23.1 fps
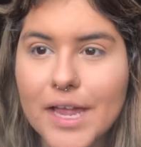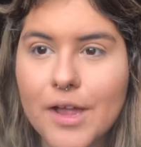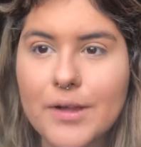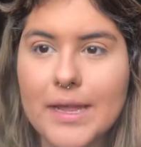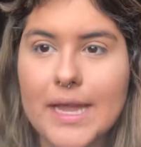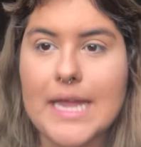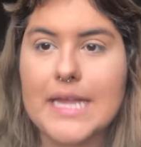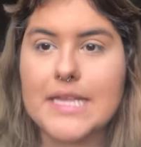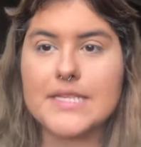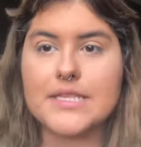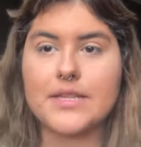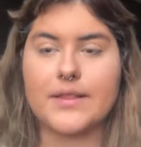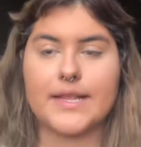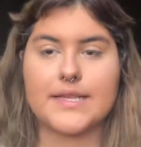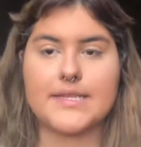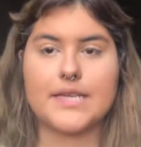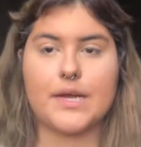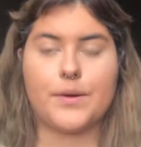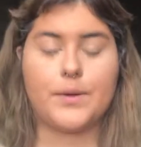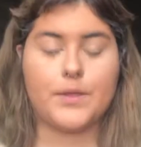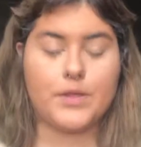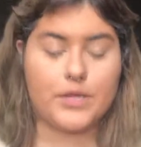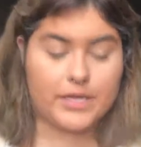Okay, so
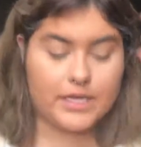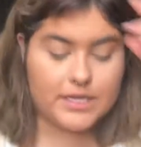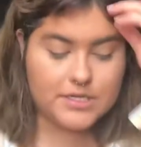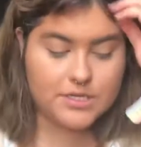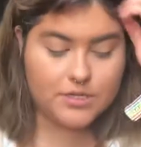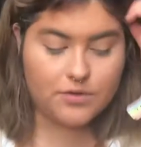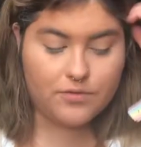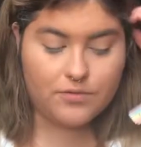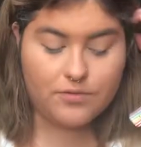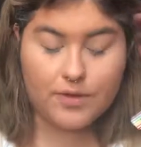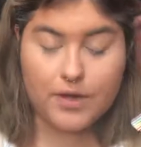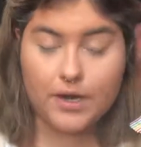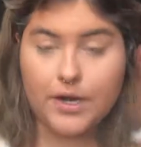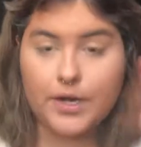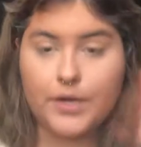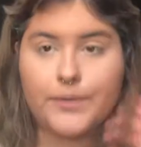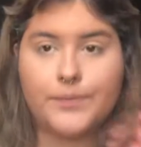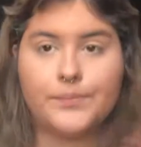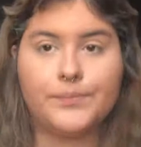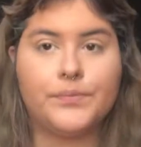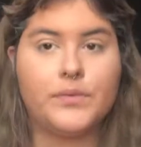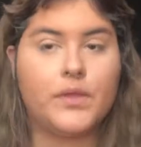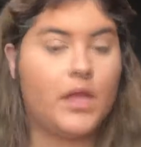that's how we're looking so
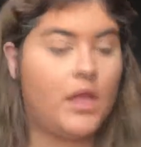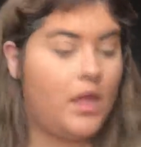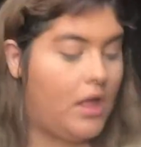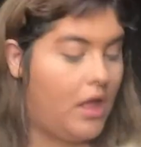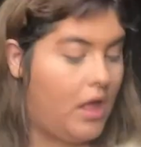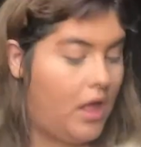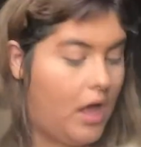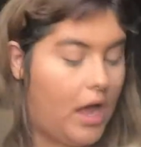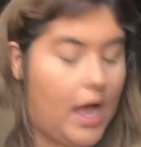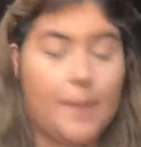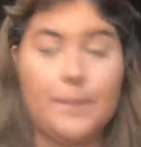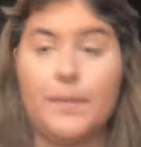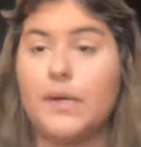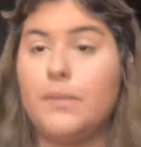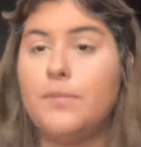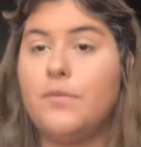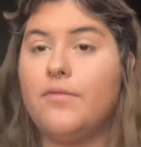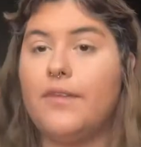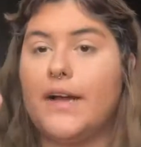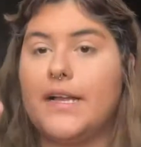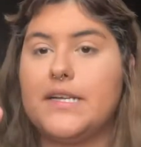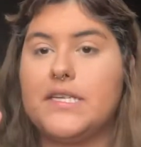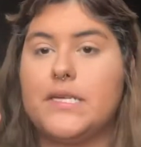far. I'm gonna
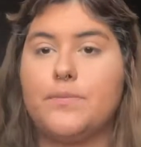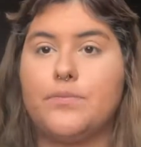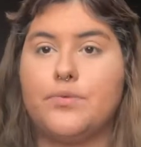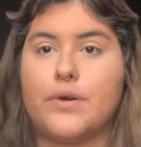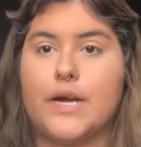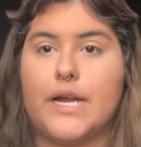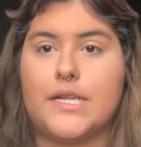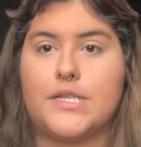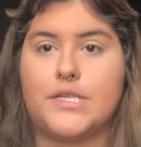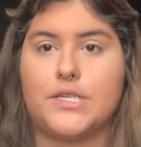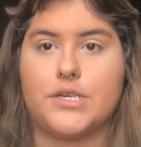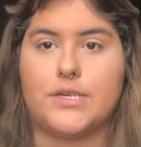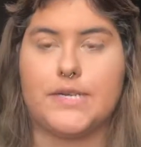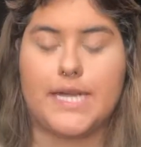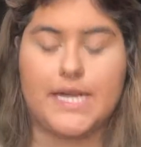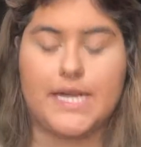move on to bronzer